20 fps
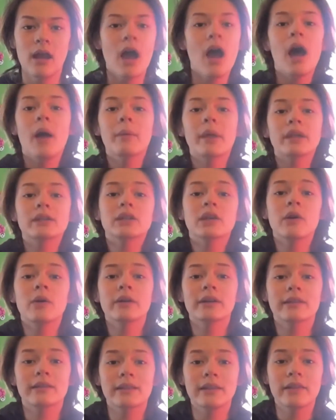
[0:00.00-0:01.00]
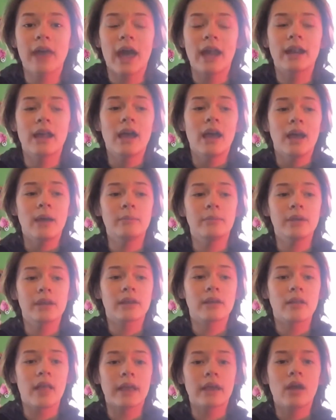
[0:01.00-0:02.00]
Imagine going to see that and being
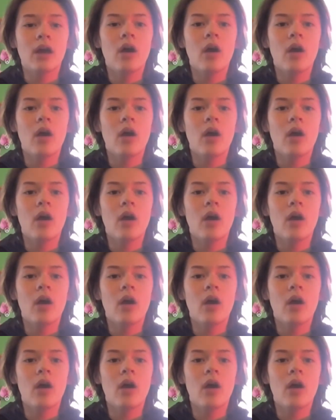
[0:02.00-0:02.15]
like,